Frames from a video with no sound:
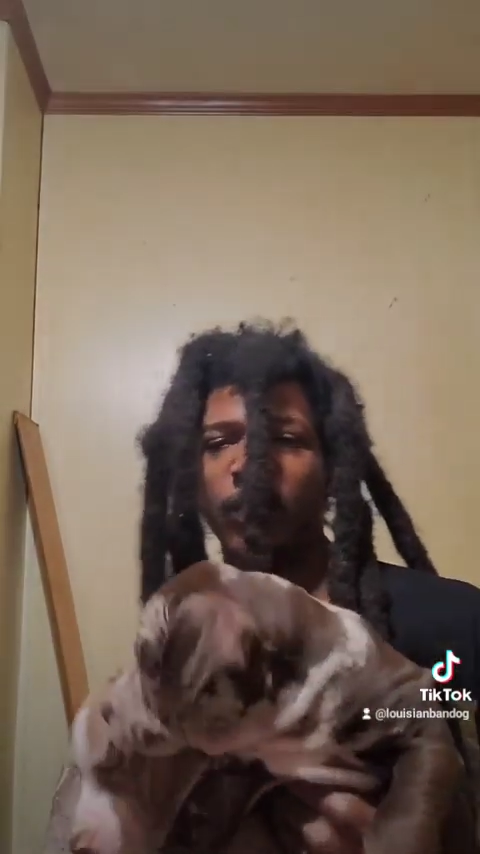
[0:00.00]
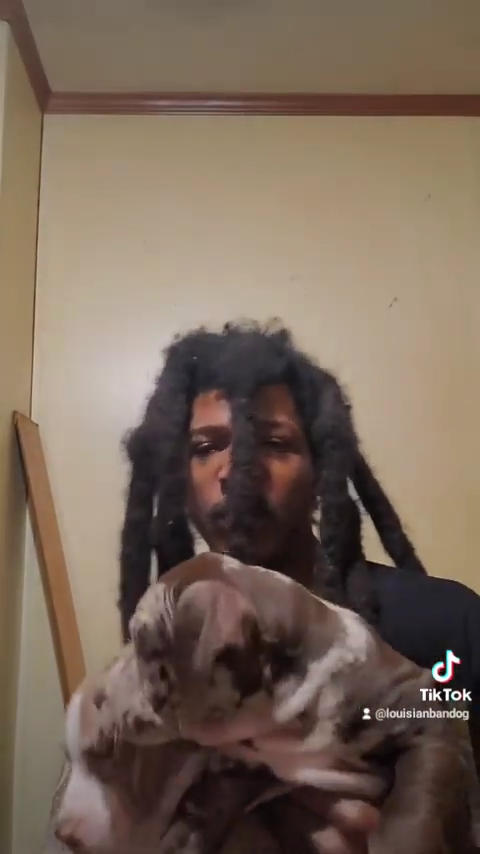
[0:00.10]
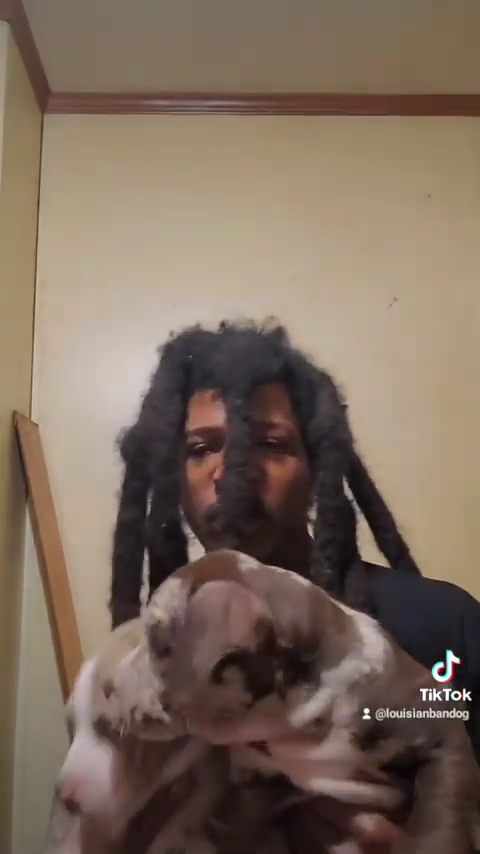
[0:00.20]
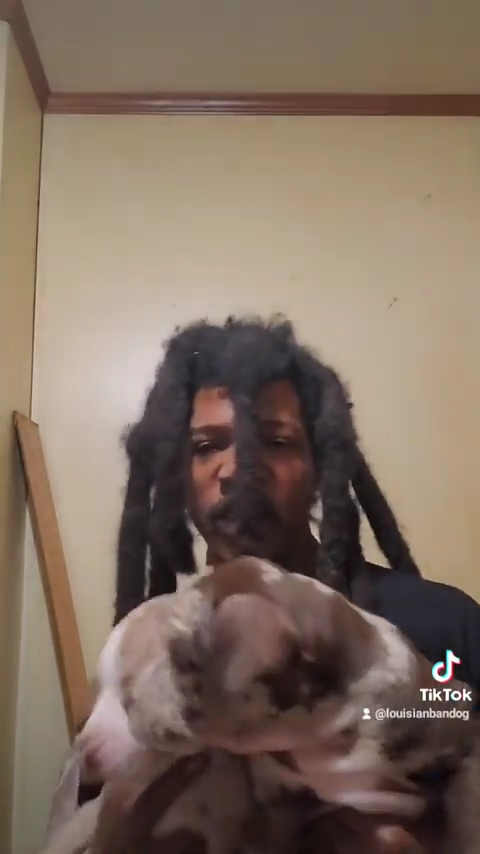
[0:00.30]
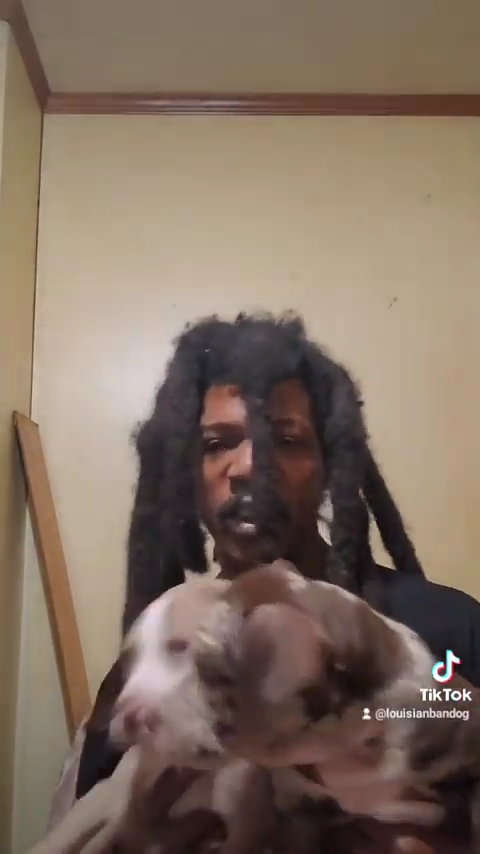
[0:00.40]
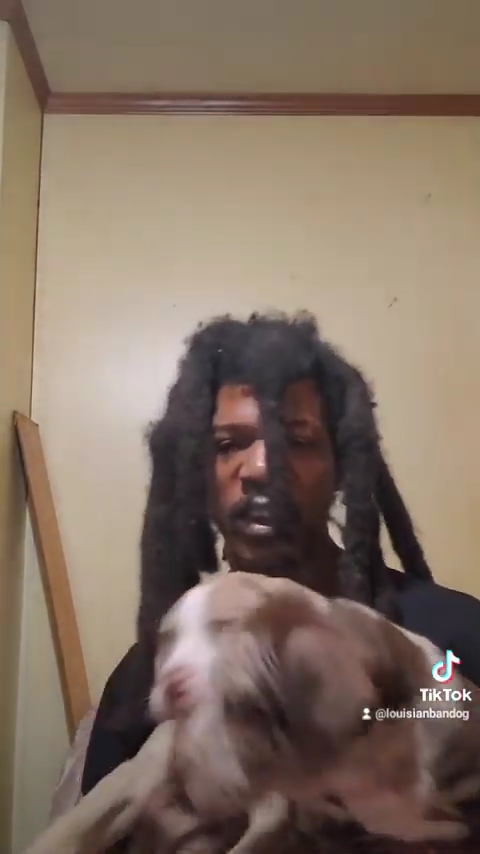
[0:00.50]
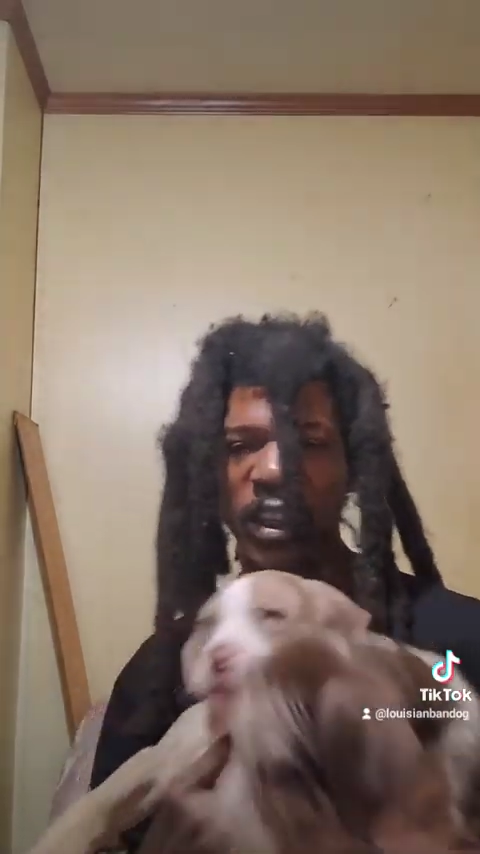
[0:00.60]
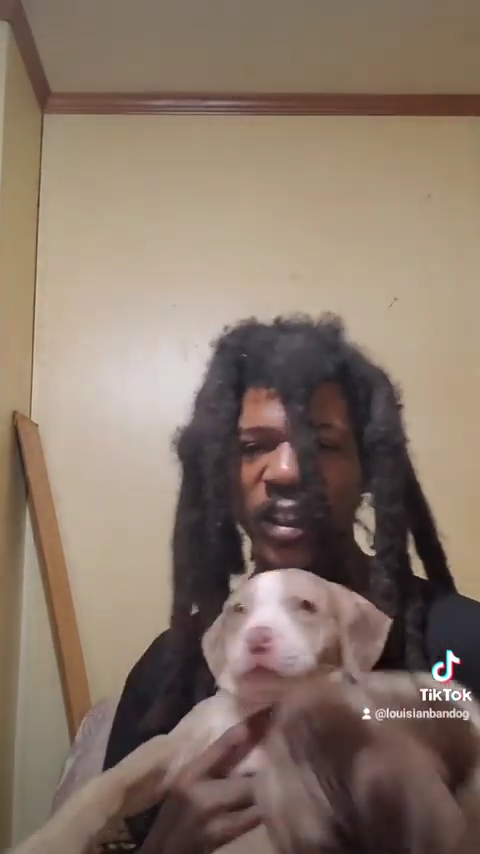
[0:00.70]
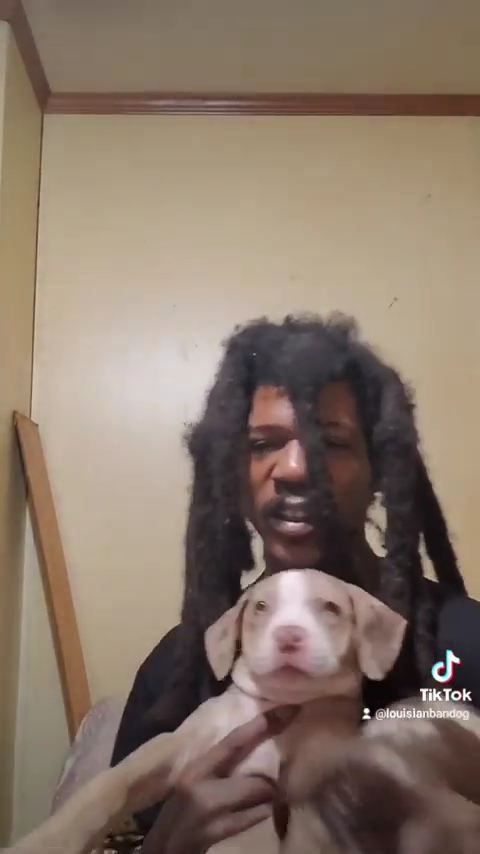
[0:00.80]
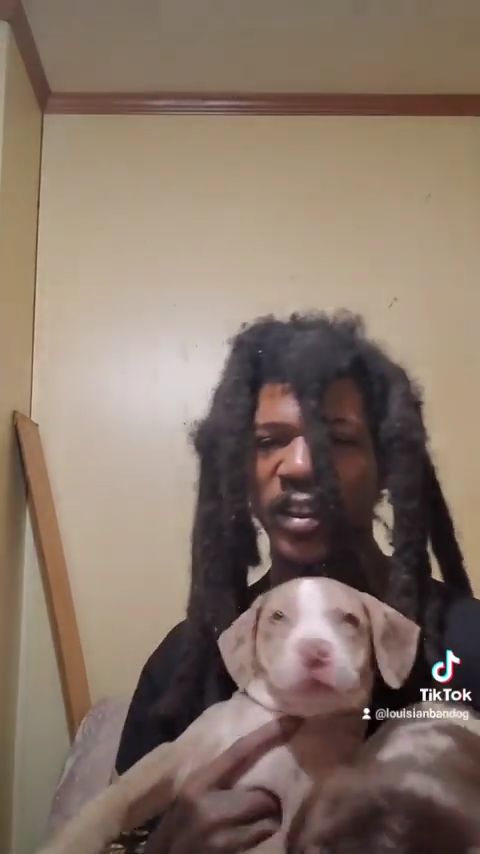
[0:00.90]
boy
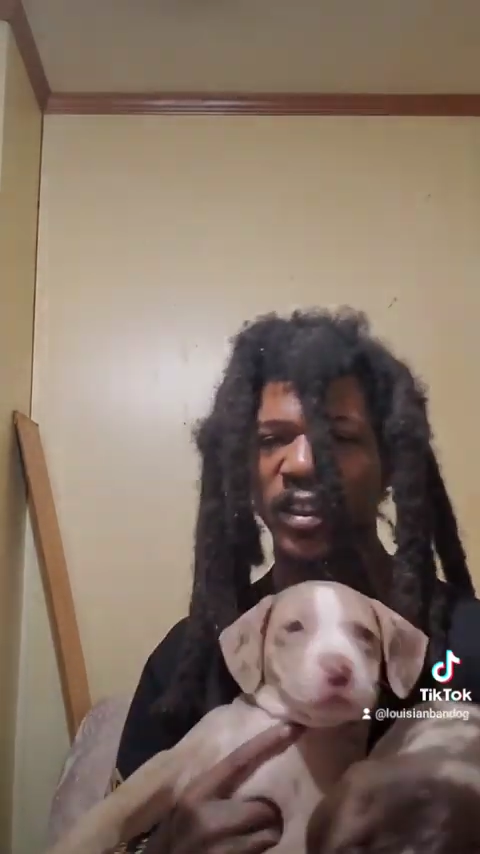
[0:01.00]
here